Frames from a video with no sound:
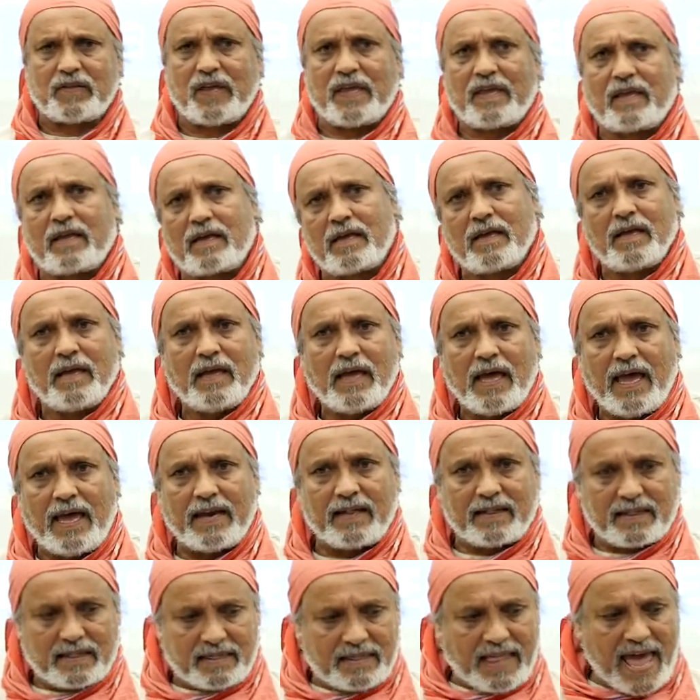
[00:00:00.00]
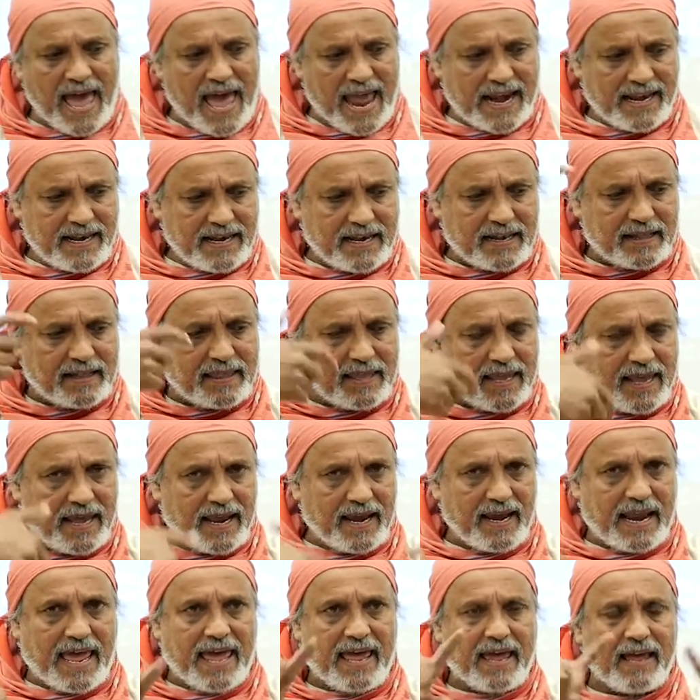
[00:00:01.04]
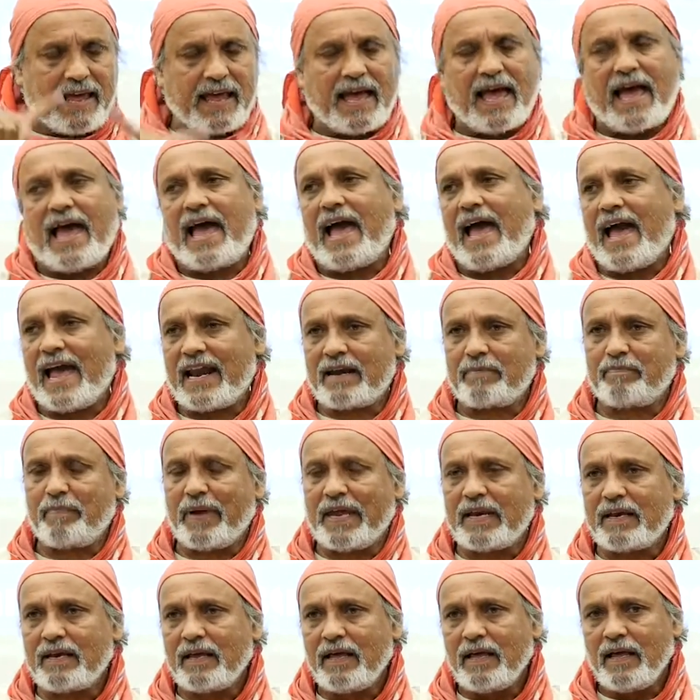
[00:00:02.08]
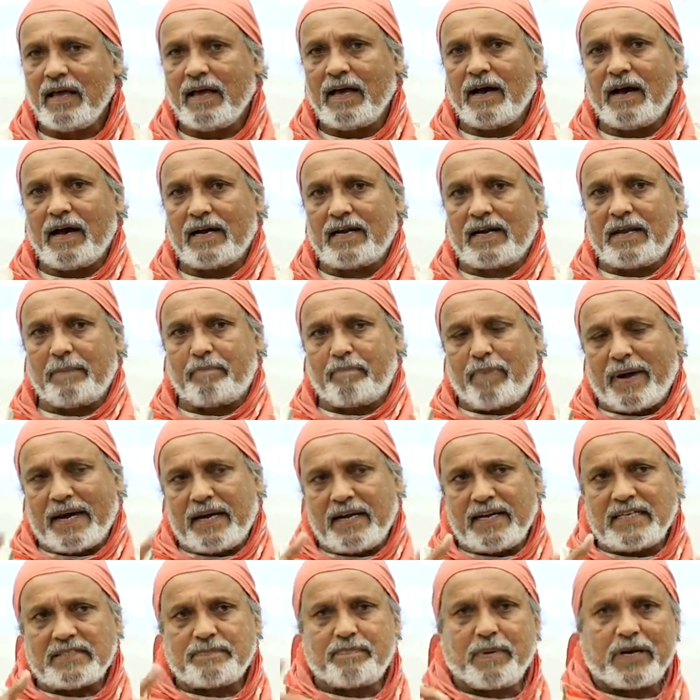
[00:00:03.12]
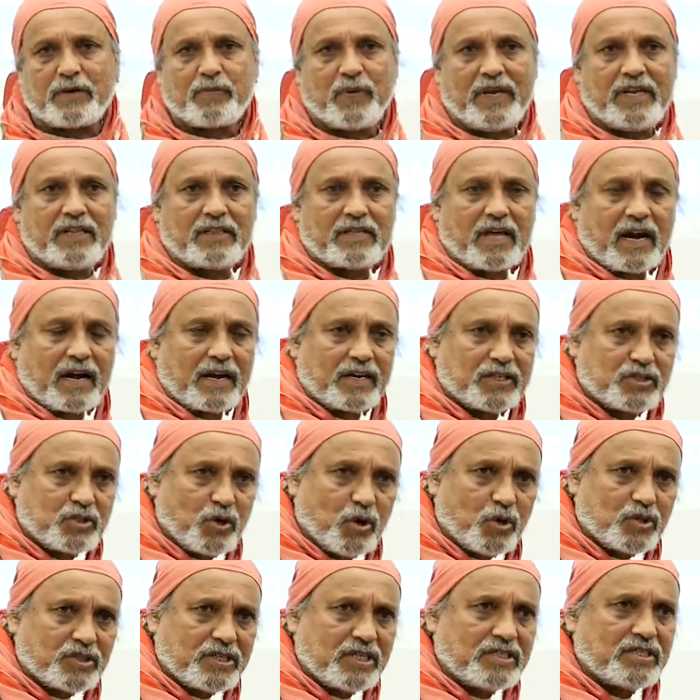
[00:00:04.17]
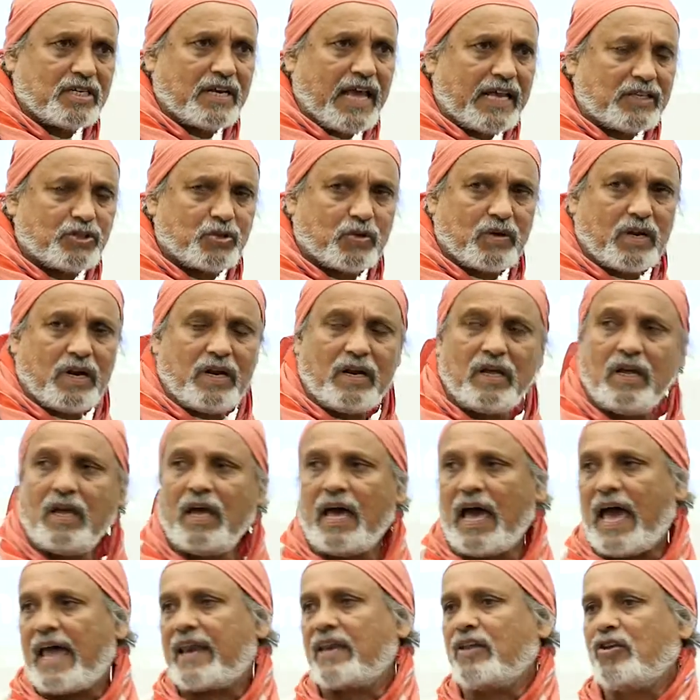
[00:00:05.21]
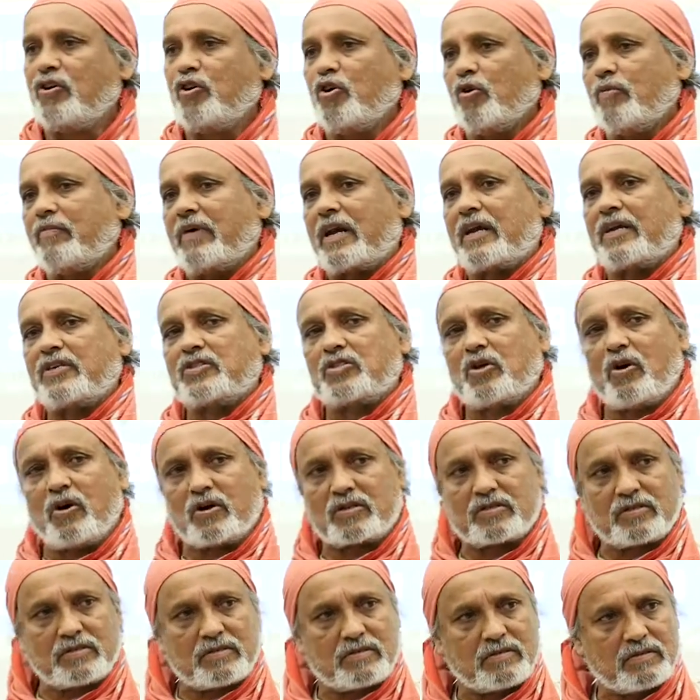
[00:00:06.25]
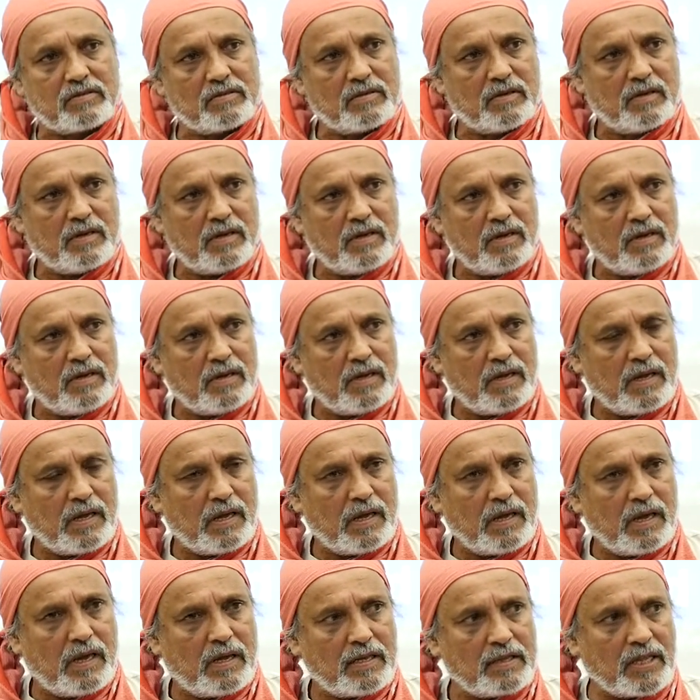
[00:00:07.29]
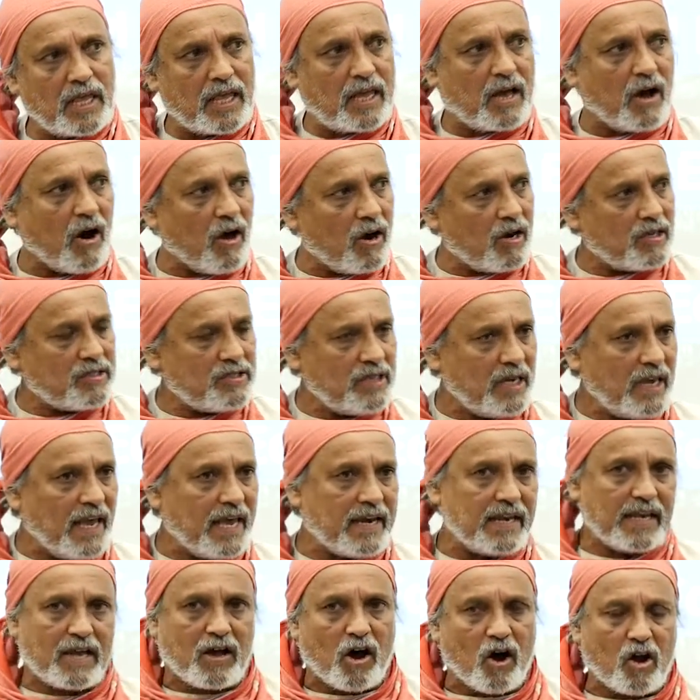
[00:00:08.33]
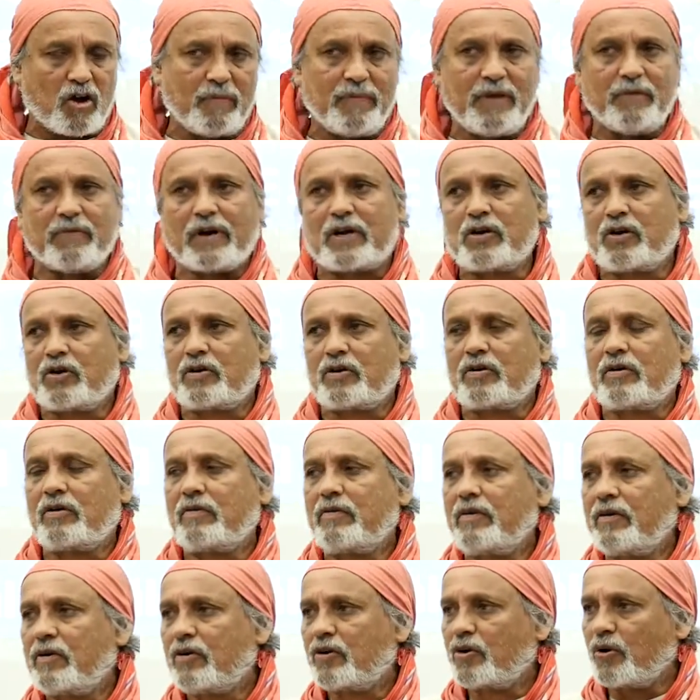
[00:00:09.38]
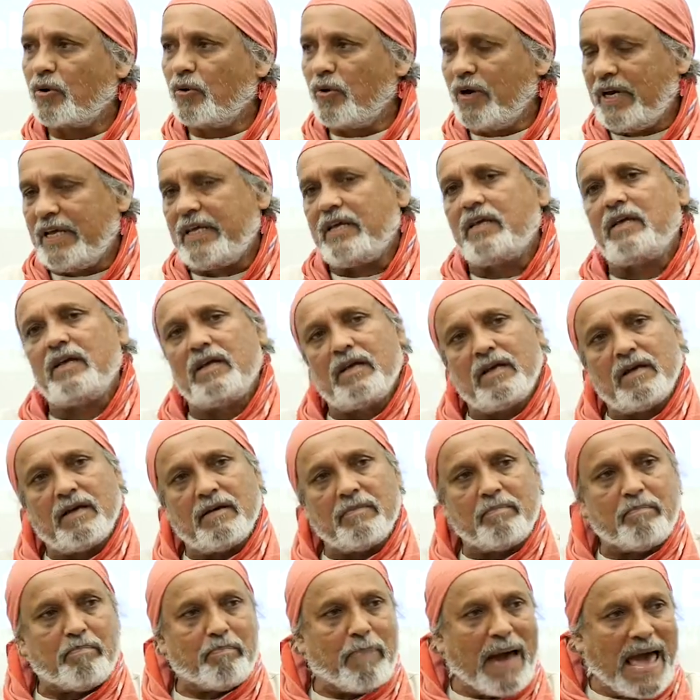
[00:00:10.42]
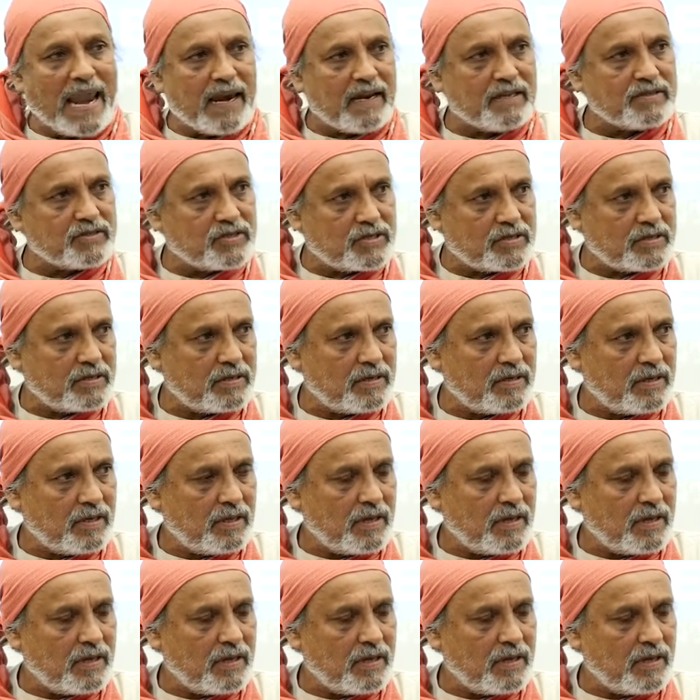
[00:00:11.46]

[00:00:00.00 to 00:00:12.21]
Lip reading: think, and that there had been a dependence between the resources, natural and human resource. The ecology and economy were truly balanced.